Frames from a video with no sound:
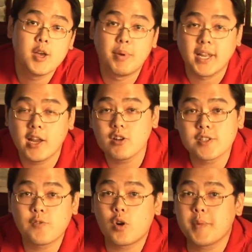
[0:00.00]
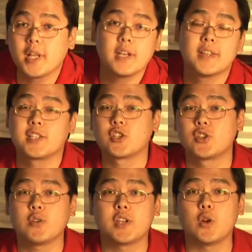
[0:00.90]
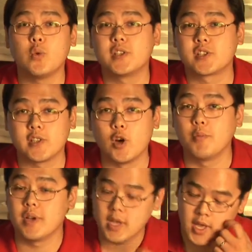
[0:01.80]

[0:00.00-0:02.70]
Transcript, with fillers: But here's the formula that's associated with slope.